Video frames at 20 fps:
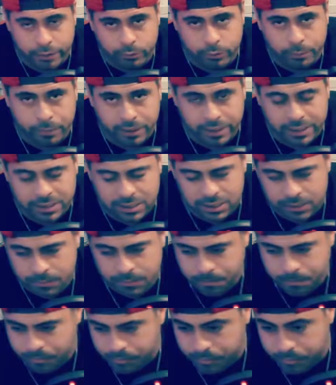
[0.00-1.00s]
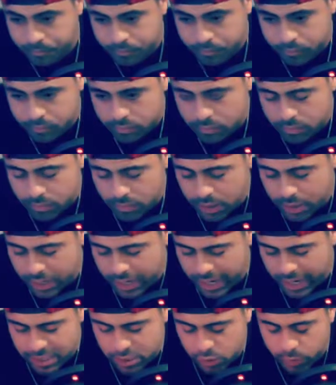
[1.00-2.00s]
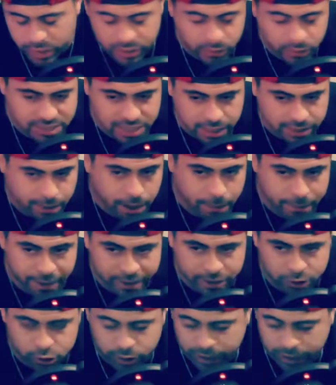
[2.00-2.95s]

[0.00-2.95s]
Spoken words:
replace it. And so anyways, I made the trade.